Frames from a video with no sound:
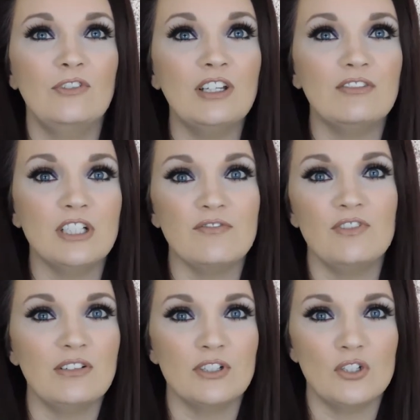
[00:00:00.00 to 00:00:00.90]
vivid,
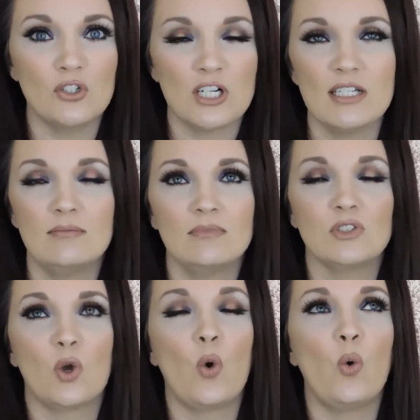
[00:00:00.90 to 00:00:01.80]
vivid
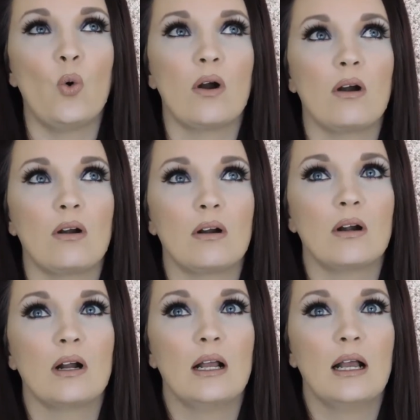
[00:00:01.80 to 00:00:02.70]
dreams
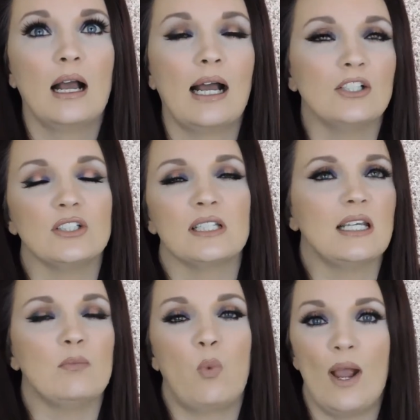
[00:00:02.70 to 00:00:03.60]
or I just
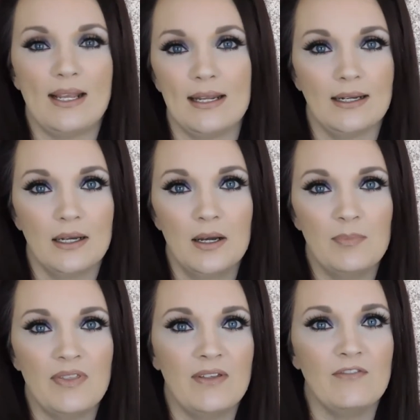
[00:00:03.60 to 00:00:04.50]
keep waking
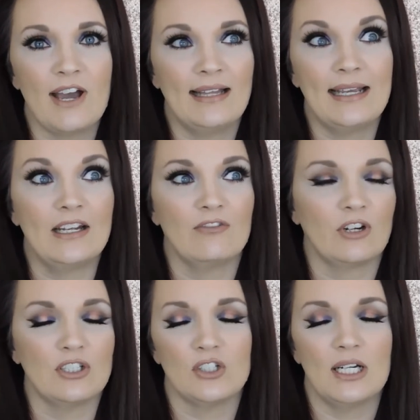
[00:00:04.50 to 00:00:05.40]
up and then finally I get
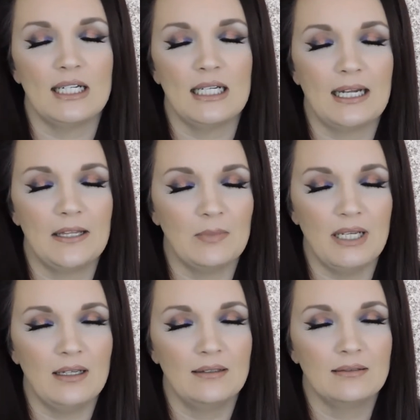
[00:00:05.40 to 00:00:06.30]
frustrated and I get out of
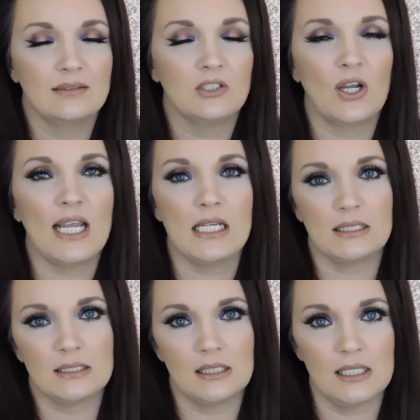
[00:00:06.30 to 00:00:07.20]
bed. So I
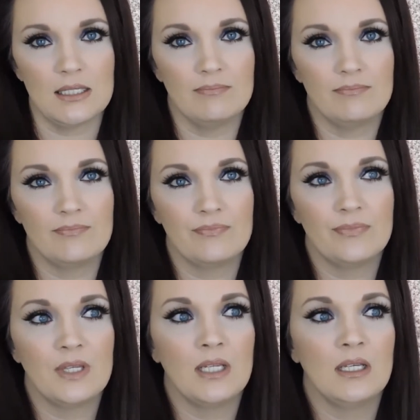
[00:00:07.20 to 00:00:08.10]
can't sleep.
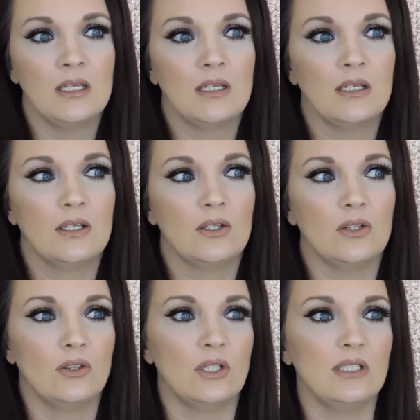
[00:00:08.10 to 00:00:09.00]

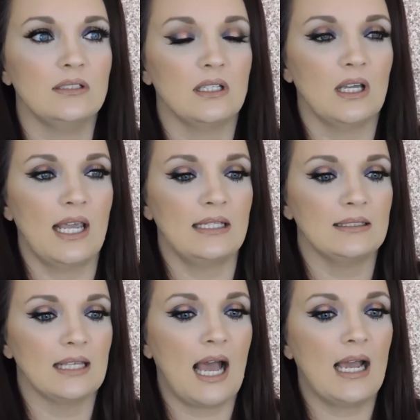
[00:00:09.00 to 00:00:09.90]
These
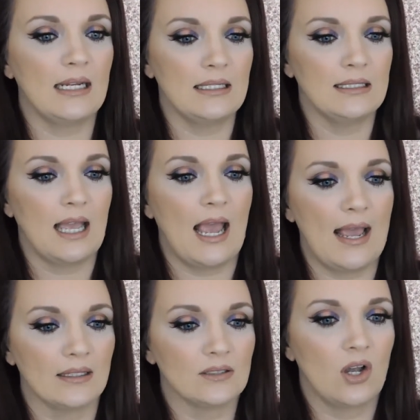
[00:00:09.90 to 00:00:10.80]
anxiety
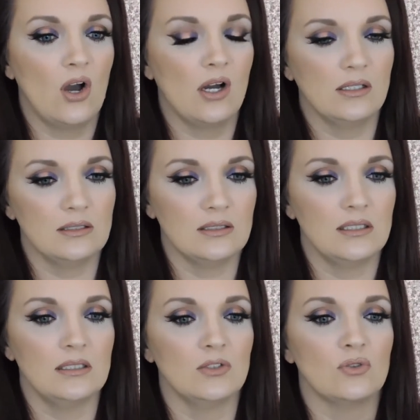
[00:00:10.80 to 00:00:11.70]
attacks causes
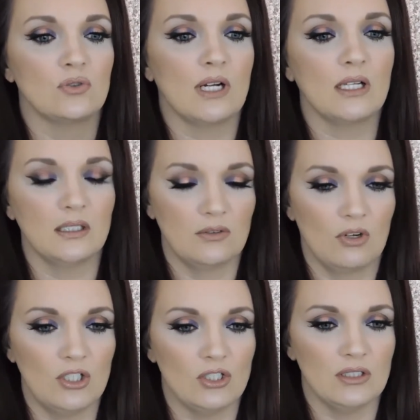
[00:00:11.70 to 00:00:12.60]
these adrenaline
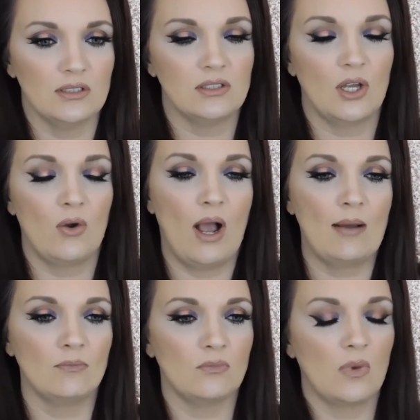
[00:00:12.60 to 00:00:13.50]
rushes. So
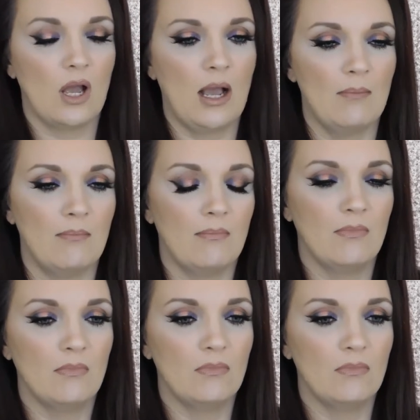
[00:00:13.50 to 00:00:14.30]
I'm I'm